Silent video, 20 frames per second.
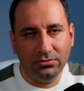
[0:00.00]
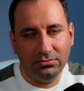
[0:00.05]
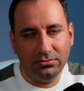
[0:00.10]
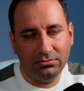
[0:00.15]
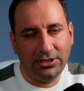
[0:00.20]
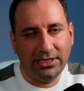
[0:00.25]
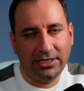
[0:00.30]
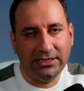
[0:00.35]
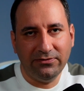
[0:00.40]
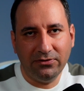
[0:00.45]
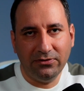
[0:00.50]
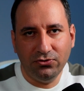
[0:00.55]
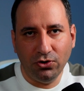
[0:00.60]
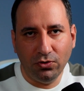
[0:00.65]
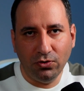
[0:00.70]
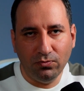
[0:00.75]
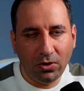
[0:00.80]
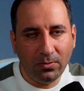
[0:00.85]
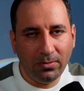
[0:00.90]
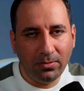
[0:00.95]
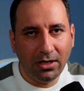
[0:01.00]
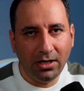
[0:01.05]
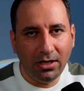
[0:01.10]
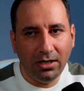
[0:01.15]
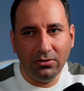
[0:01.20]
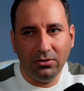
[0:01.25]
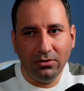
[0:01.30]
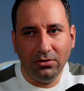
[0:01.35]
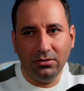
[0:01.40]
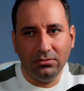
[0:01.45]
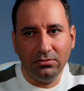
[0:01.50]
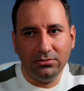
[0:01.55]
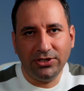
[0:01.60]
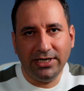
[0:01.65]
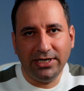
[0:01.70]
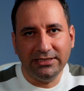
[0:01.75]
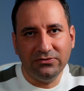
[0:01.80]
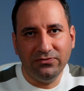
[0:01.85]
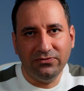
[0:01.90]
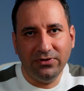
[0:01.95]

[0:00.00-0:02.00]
transfer to your mobile, or transfer